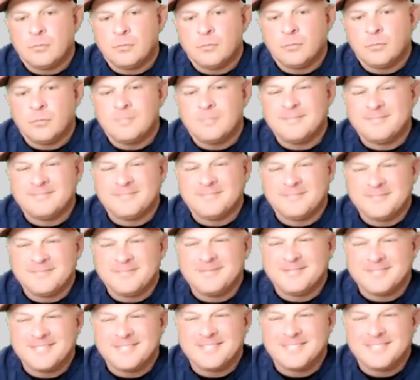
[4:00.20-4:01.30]

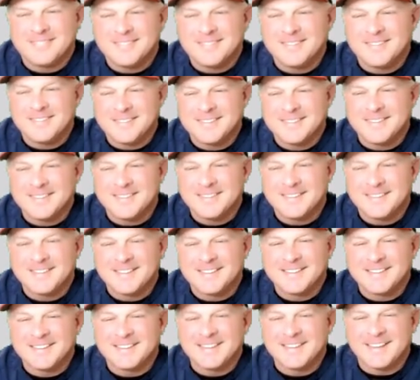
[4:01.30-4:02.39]

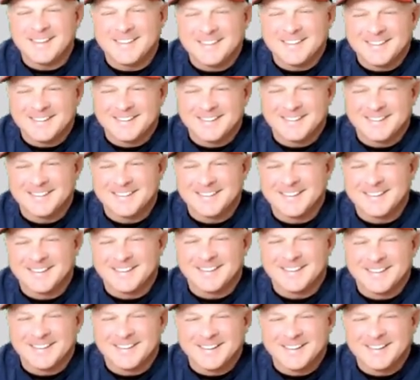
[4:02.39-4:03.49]

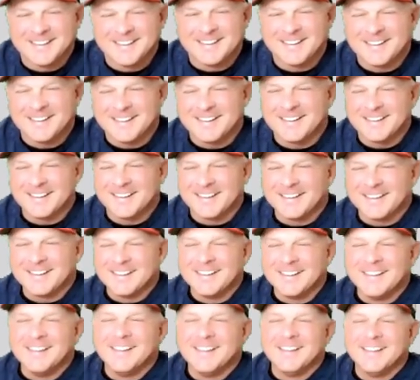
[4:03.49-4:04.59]

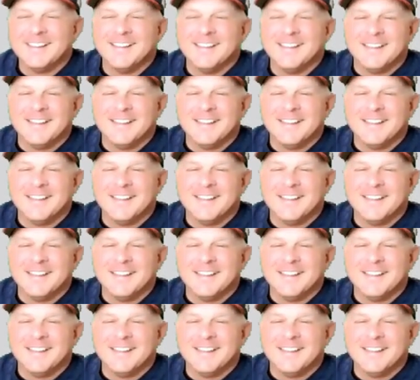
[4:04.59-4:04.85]
This person isn't speaking.